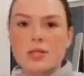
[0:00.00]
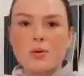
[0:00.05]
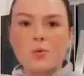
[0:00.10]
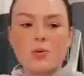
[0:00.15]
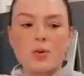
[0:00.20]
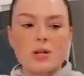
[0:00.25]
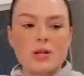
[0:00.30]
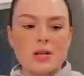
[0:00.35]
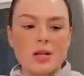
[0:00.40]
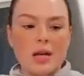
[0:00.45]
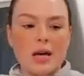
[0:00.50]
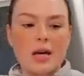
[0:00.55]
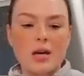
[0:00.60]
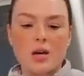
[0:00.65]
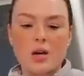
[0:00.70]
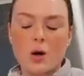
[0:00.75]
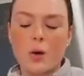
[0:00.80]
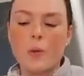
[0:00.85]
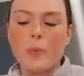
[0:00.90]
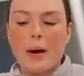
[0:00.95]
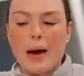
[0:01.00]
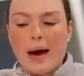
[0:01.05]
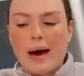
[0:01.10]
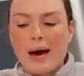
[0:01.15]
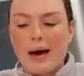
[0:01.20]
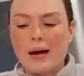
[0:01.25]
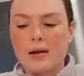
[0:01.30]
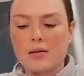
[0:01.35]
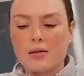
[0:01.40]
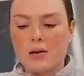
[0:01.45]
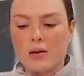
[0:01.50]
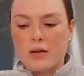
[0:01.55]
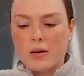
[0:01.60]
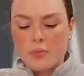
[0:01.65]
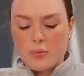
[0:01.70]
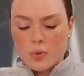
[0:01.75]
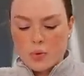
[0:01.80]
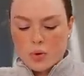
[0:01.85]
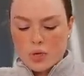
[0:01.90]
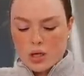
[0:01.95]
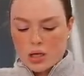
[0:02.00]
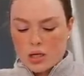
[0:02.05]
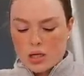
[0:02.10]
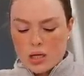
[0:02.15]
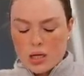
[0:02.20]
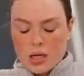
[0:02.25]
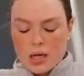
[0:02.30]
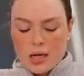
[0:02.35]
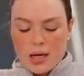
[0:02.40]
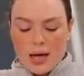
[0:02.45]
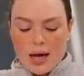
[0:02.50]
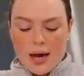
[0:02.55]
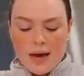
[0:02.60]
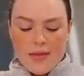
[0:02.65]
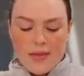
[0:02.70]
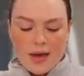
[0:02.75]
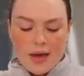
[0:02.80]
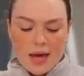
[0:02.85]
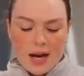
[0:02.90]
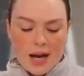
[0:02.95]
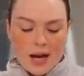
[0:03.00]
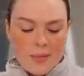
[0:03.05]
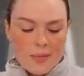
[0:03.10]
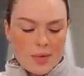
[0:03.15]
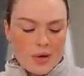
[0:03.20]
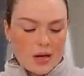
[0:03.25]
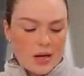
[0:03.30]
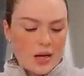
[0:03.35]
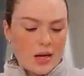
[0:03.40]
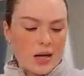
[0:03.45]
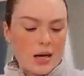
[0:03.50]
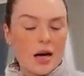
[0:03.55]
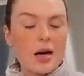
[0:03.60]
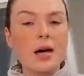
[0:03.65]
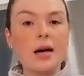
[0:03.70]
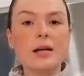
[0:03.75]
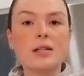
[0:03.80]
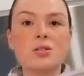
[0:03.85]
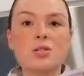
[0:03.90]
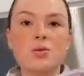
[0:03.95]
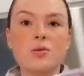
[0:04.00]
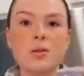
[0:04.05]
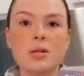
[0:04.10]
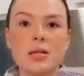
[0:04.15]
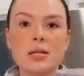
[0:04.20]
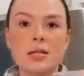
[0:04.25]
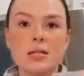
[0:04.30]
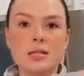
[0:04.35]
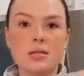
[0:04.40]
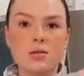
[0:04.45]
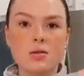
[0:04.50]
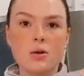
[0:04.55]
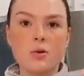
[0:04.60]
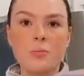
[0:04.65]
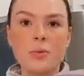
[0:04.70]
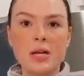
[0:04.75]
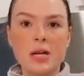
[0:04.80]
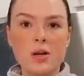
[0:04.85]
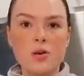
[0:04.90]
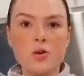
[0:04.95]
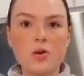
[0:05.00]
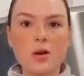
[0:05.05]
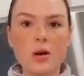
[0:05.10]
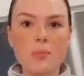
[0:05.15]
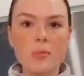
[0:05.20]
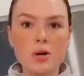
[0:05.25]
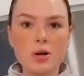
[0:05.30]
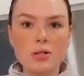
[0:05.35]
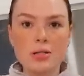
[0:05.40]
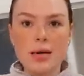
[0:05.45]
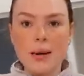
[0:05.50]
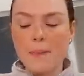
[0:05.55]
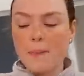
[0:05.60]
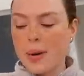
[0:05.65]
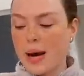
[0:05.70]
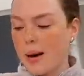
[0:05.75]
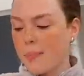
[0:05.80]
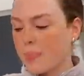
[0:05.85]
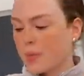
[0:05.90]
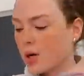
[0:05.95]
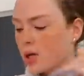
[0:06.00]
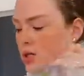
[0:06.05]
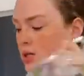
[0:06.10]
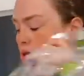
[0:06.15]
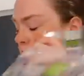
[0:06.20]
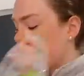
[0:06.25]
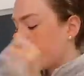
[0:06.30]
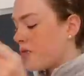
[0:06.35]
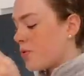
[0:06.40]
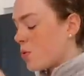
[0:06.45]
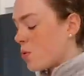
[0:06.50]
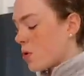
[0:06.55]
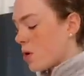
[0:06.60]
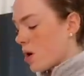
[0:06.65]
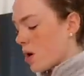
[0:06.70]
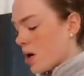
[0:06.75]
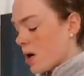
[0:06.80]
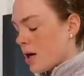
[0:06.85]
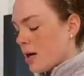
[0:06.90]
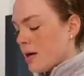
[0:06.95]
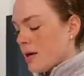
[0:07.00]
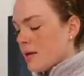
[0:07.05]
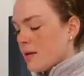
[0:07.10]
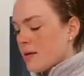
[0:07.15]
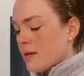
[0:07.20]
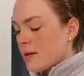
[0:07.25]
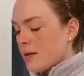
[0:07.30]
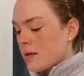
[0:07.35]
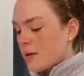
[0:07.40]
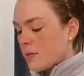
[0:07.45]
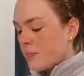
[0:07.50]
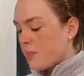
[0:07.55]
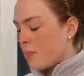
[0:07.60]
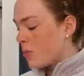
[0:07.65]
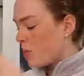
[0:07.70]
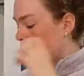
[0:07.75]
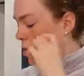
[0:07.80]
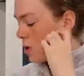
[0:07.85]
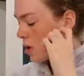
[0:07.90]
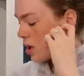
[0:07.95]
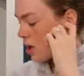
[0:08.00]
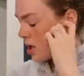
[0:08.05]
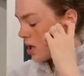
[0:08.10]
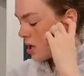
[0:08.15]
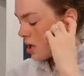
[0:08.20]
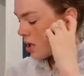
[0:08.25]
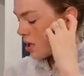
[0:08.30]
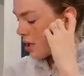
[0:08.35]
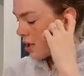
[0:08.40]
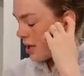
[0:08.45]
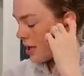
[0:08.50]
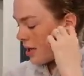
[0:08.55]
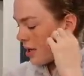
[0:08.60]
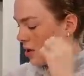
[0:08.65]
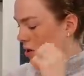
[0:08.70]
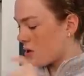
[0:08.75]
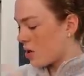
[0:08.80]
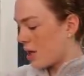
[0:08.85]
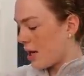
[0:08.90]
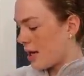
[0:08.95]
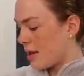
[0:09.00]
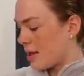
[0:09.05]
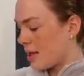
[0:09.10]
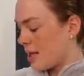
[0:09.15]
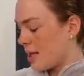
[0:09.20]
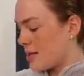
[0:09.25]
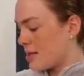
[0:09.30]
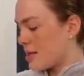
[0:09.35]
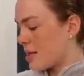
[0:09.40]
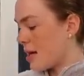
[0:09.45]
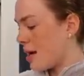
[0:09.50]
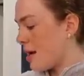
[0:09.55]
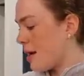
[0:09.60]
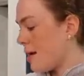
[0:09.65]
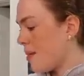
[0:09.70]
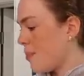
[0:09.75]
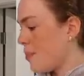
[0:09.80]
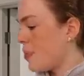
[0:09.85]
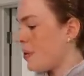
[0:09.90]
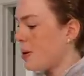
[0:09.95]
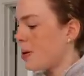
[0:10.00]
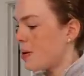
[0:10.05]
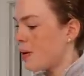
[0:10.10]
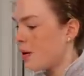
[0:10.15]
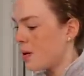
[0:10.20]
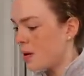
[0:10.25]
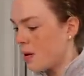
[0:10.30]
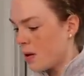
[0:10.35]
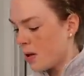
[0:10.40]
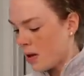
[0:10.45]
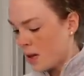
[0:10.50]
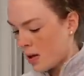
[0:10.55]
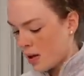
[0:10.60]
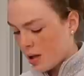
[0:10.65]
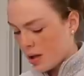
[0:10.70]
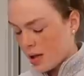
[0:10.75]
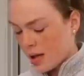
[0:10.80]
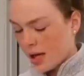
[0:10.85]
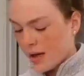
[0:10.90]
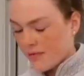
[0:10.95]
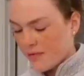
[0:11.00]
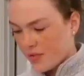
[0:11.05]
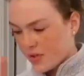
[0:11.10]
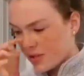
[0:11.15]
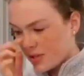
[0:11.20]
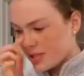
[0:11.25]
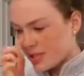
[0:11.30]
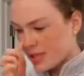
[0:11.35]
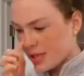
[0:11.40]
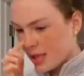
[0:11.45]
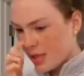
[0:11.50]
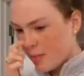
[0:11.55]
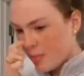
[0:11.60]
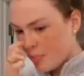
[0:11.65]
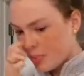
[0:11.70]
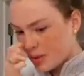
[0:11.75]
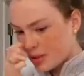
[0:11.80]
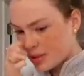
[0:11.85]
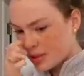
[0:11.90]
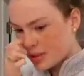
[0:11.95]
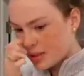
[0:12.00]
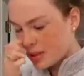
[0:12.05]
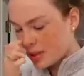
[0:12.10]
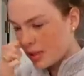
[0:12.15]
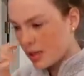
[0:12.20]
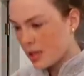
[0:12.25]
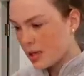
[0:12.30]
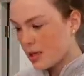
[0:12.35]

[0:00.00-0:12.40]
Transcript: that wouldn't like go bad on the board. And then I'm gonna do these little mini cucumbers and peppers for the board, and I'll cut these up for the dips.